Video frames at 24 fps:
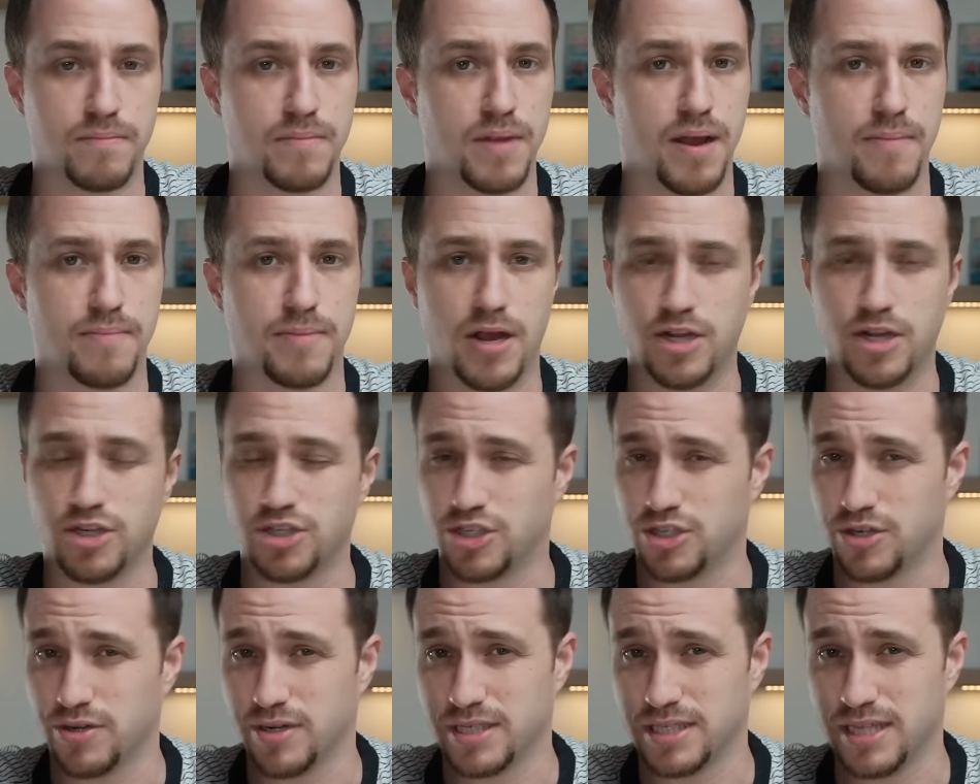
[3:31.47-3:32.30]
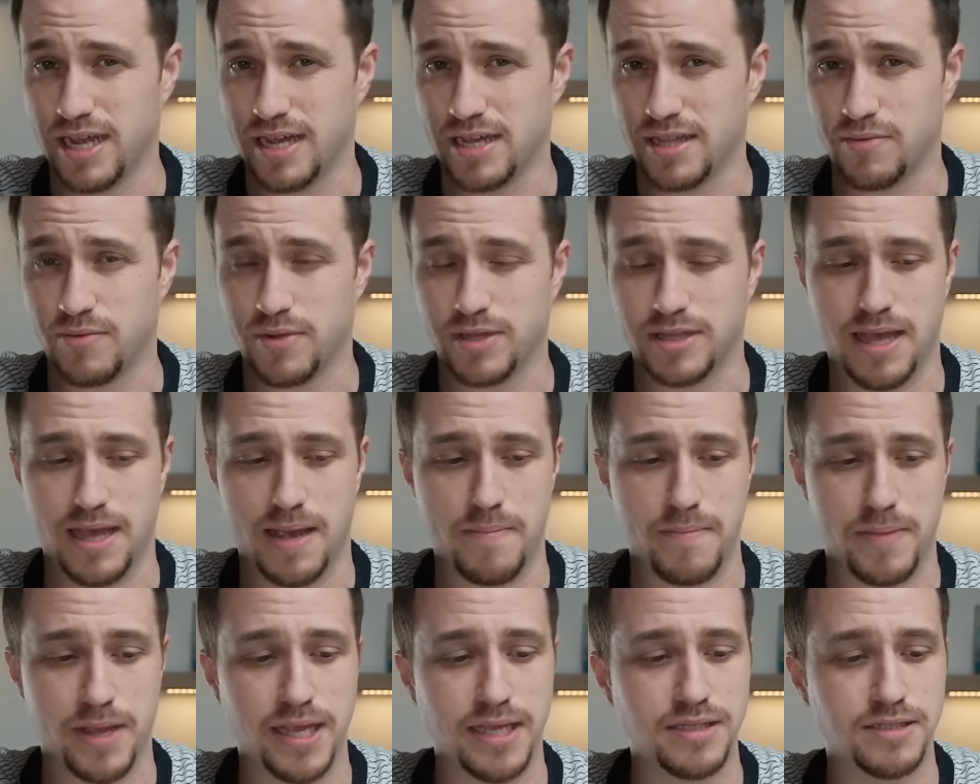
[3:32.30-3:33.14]
I'm not sure exactly what that
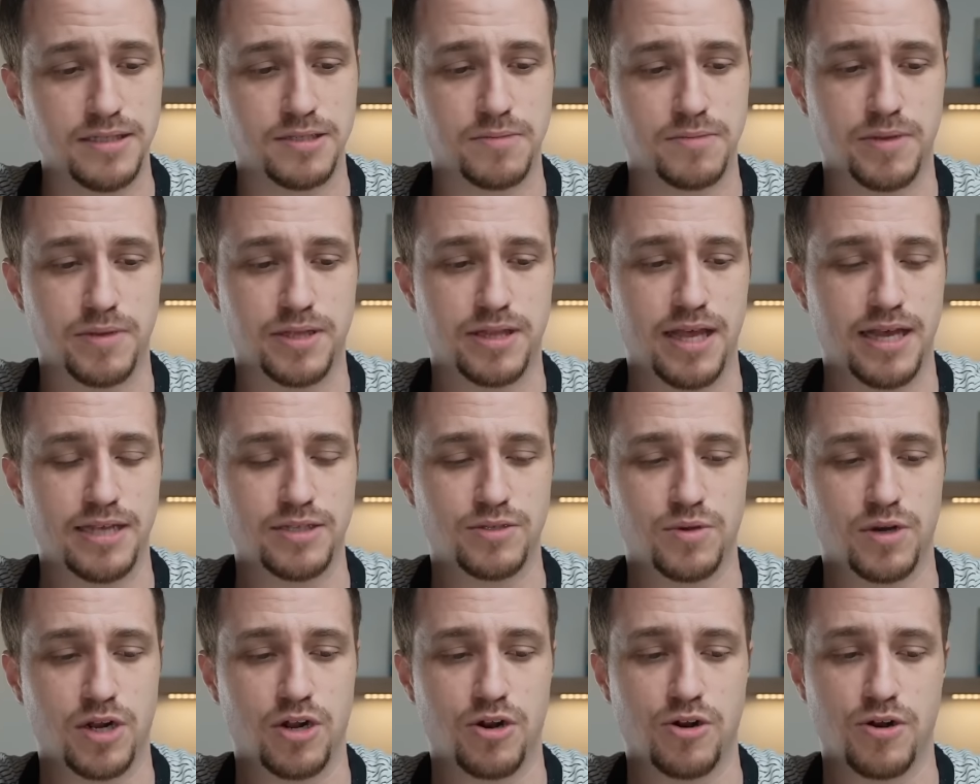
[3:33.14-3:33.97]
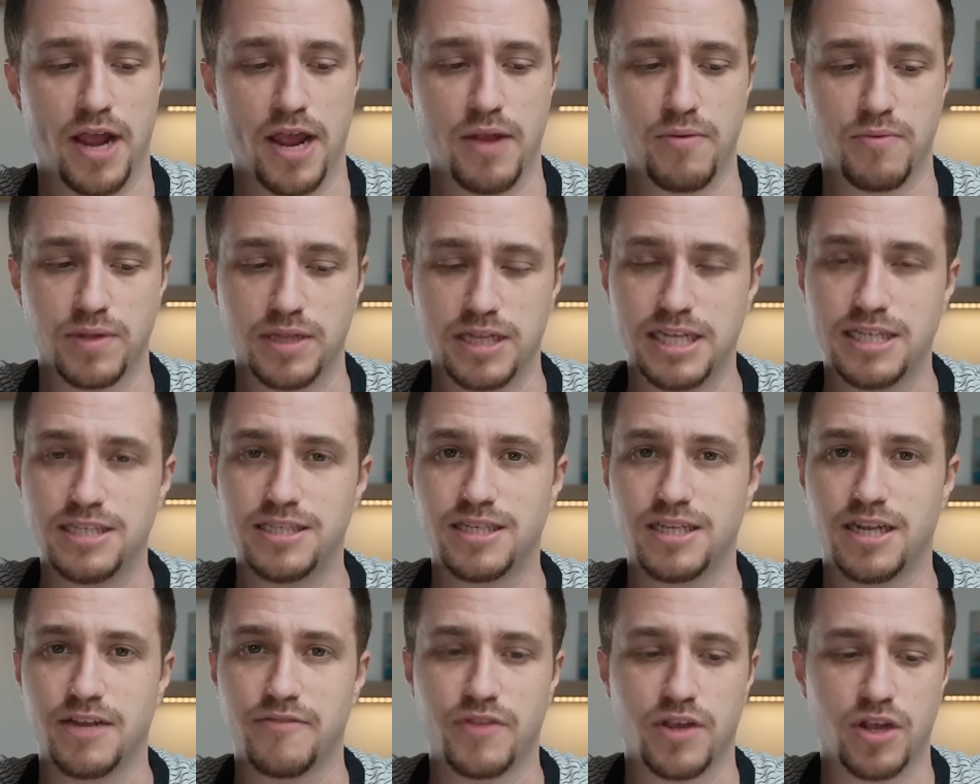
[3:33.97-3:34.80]
means, but that's what I heard. A
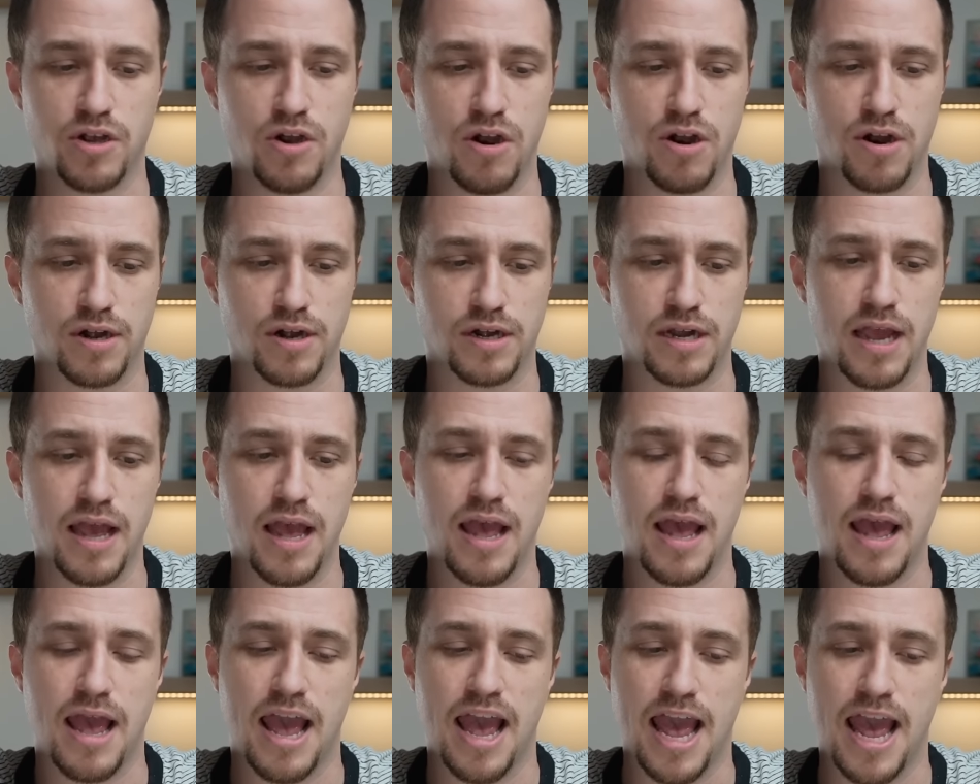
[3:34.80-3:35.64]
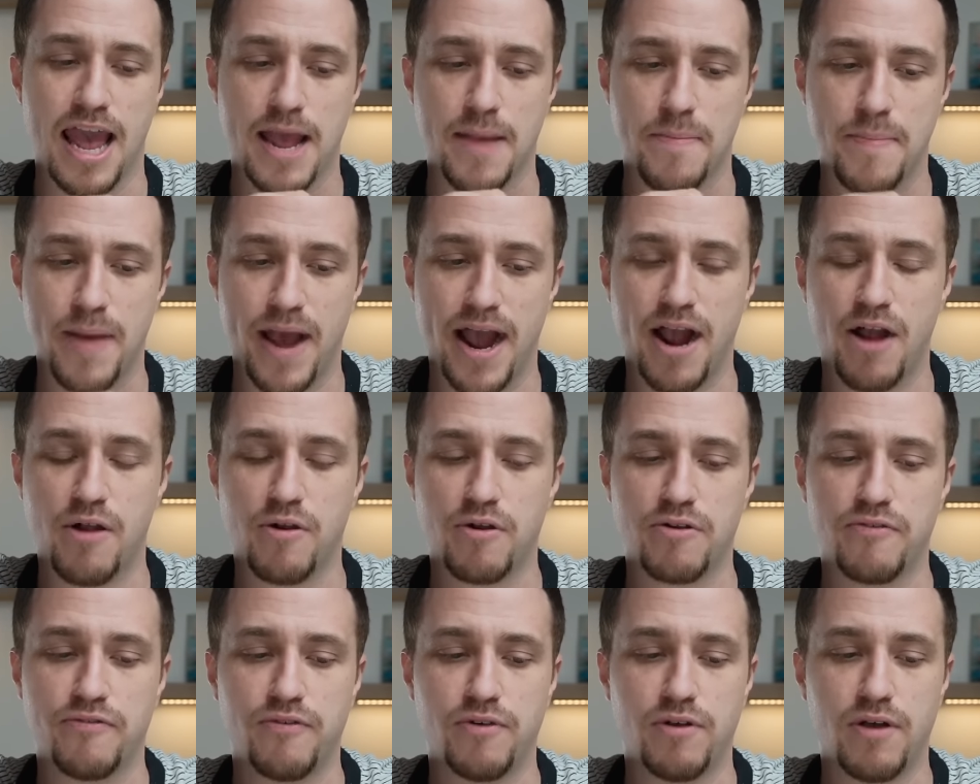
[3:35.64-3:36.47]
releasing of the guard, a
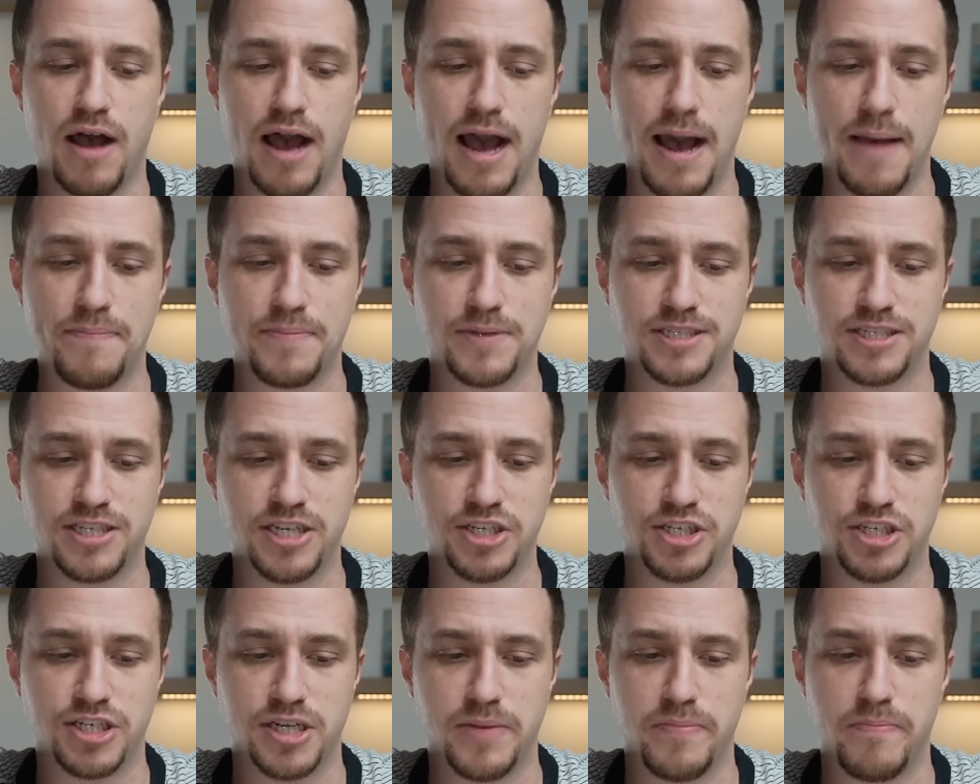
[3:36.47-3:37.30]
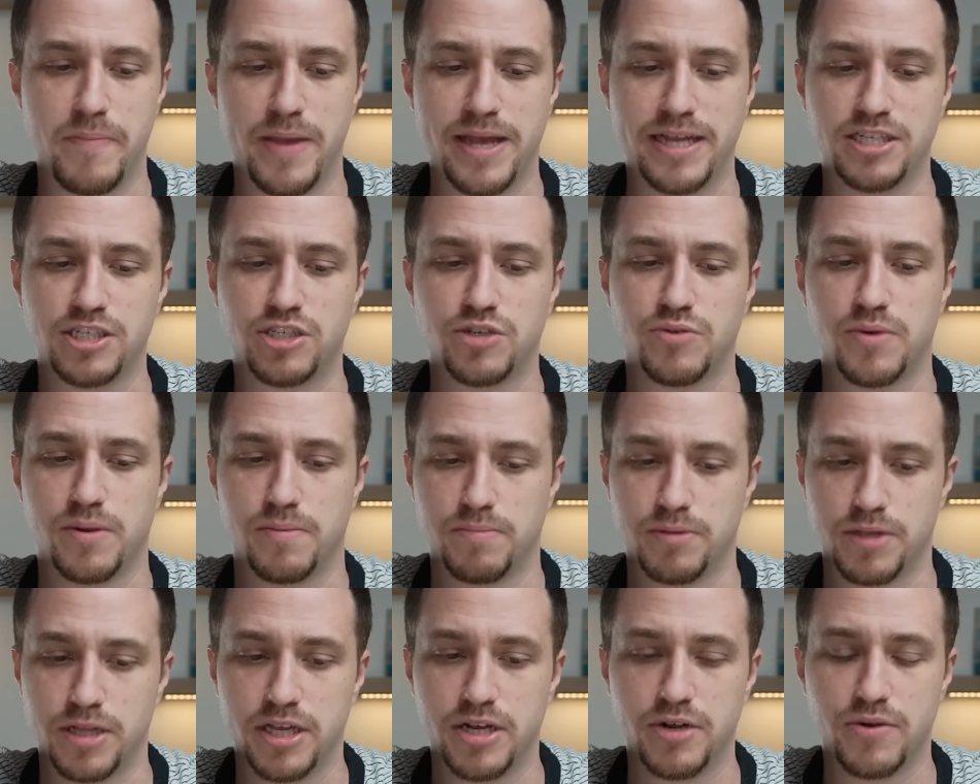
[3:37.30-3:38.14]
powerful opposition meant to
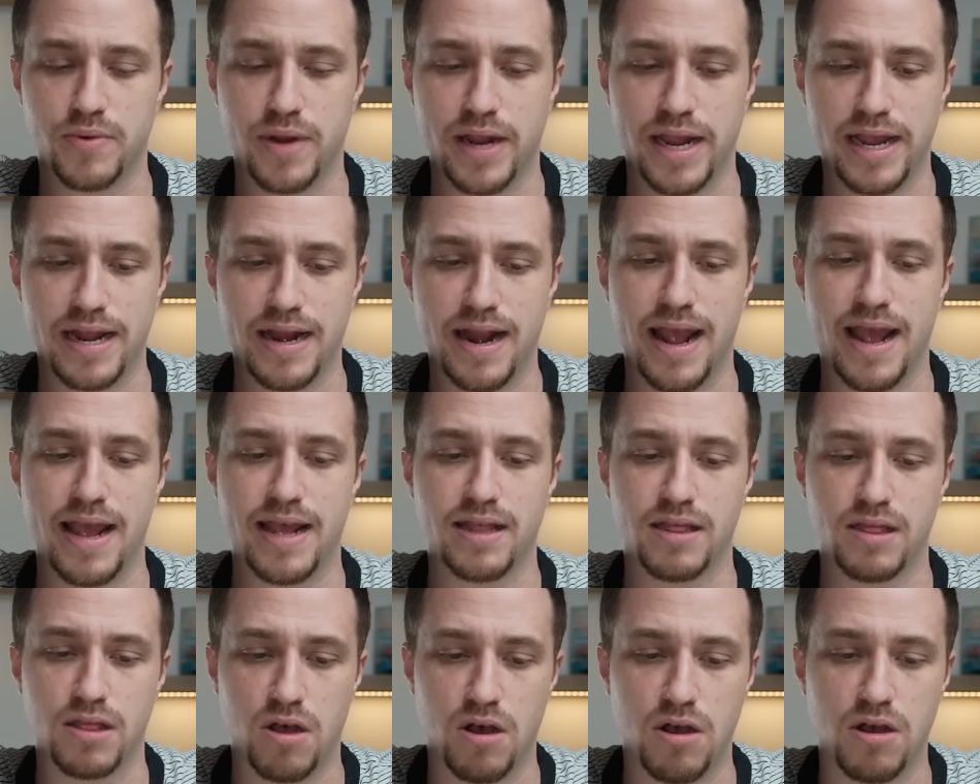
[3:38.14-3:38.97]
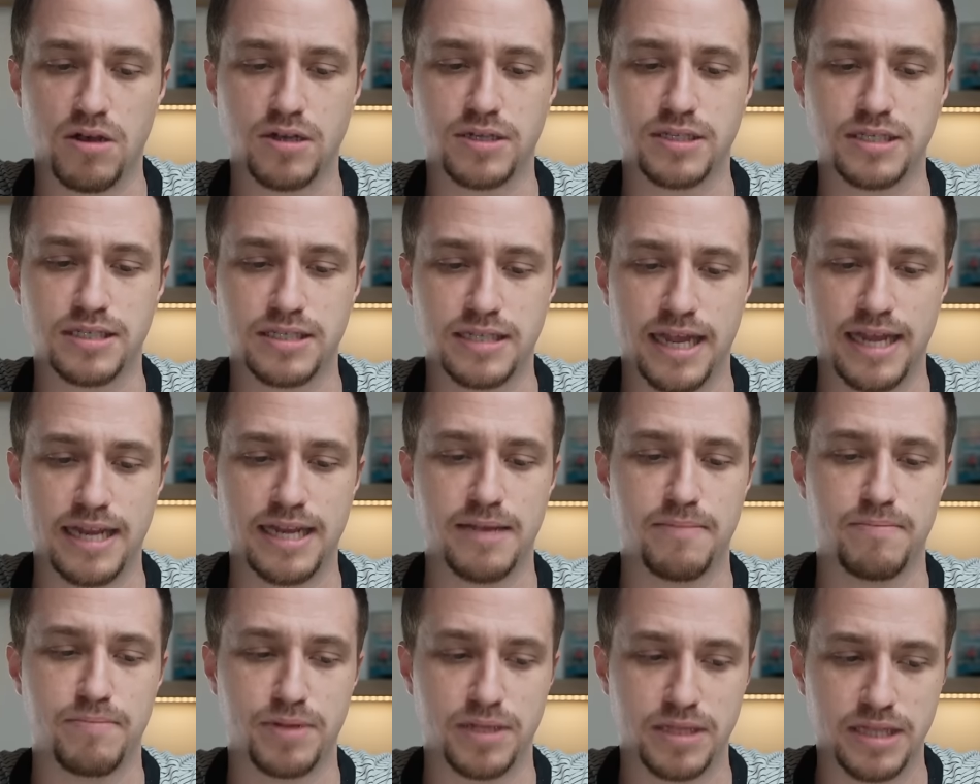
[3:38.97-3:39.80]
obliterate a
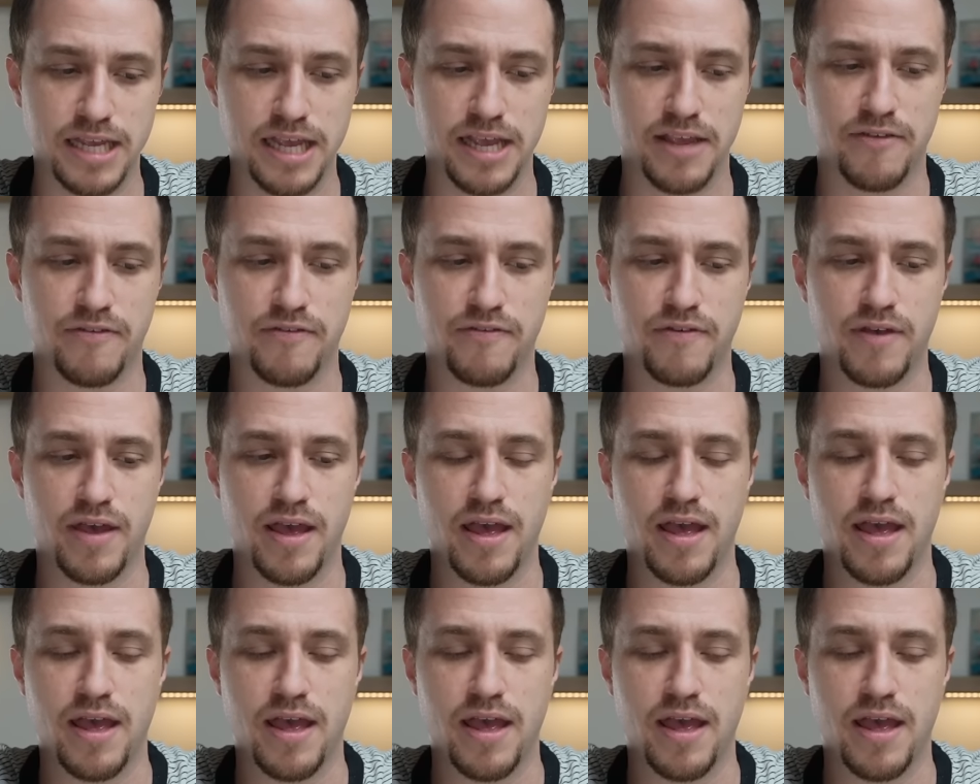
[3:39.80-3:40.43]
long-standing belief,